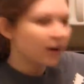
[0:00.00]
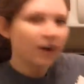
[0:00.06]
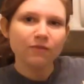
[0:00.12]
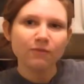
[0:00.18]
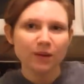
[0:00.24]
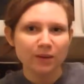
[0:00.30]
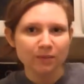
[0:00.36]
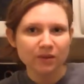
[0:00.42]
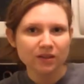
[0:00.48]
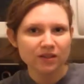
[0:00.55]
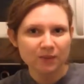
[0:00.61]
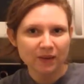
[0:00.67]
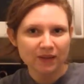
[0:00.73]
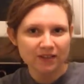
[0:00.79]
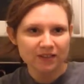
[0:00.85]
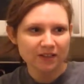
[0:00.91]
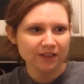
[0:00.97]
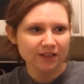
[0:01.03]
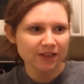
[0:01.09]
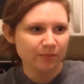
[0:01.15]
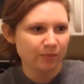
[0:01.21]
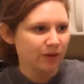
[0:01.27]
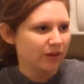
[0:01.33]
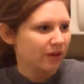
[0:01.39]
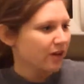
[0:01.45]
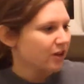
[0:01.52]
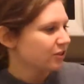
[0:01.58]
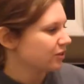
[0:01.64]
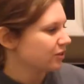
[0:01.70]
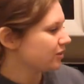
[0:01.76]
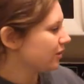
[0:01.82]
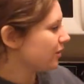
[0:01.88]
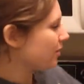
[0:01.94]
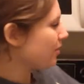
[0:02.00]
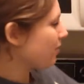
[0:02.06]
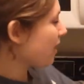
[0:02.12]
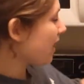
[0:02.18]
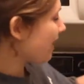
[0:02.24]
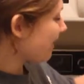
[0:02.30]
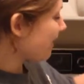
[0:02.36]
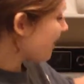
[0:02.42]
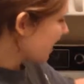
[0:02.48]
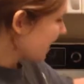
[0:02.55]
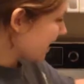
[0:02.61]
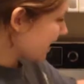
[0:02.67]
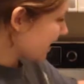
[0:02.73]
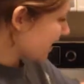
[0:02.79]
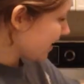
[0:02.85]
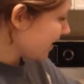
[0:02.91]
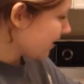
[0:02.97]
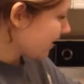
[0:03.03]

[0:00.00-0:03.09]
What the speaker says: of pumpkin spice syrup, so I